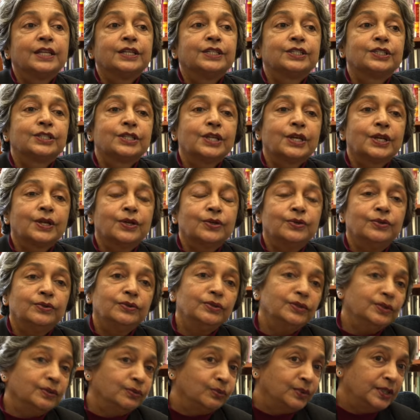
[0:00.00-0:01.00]
So
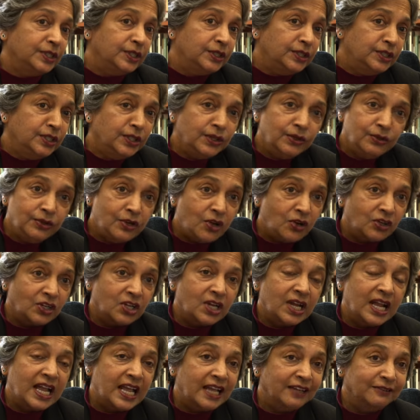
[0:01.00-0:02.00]
we no
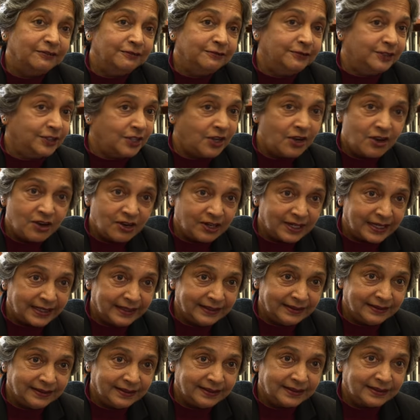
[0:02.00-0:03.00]
longer have
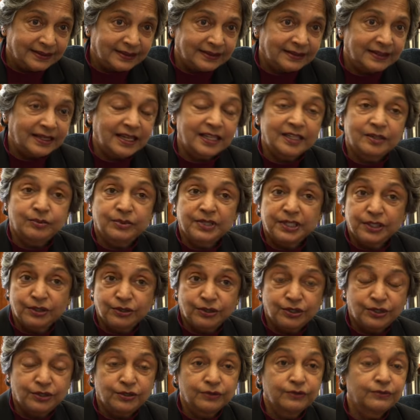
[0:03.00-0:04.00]
targets, as we
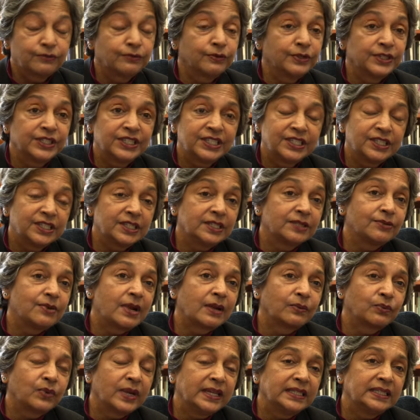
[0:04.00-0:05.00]
used to, for instance,
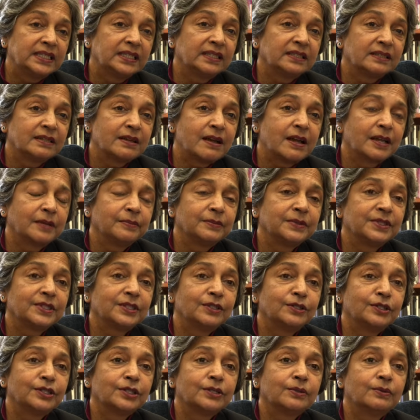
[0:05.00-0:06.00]
around waiting
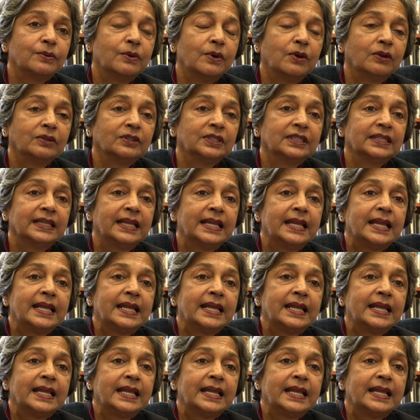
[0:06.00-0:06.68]
times and so on,